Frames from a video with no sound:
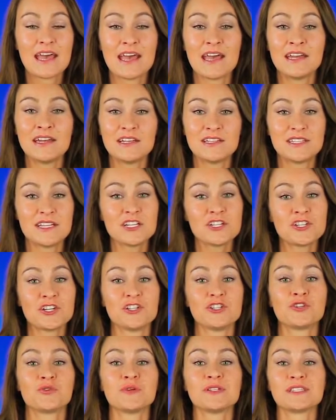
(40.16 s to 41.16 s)
In
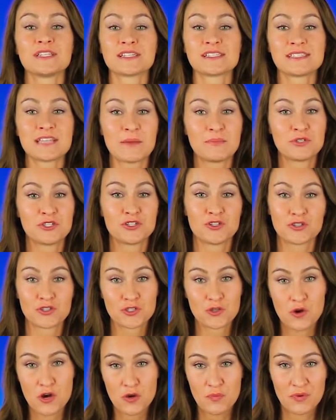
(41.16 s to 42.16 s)
addition to its exceptional
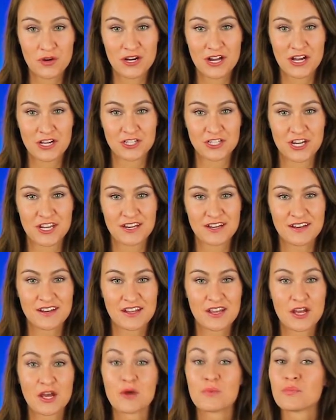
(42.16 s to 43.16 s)
torque production,
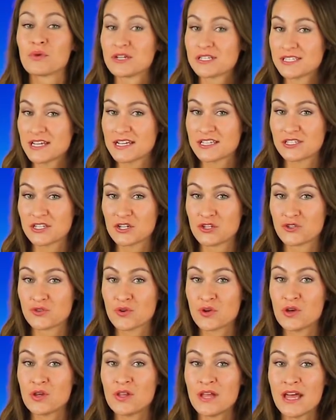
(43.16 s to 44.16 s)
precise
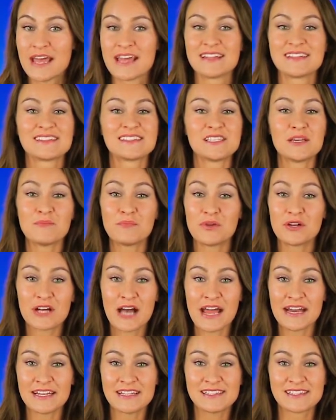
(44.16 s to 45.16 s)
control, and simple
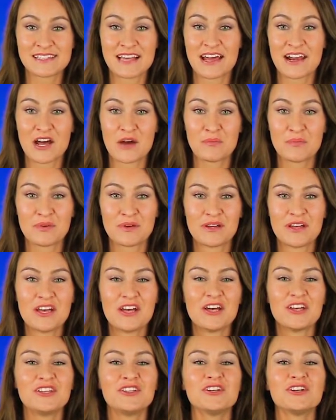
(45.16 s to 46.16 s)
guided setup,
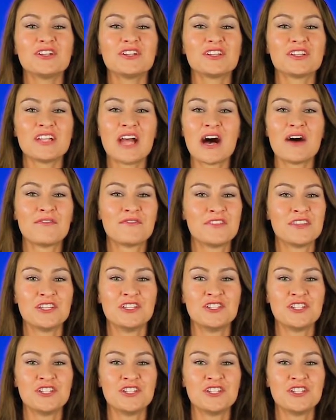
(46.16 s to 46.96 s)
you'll love the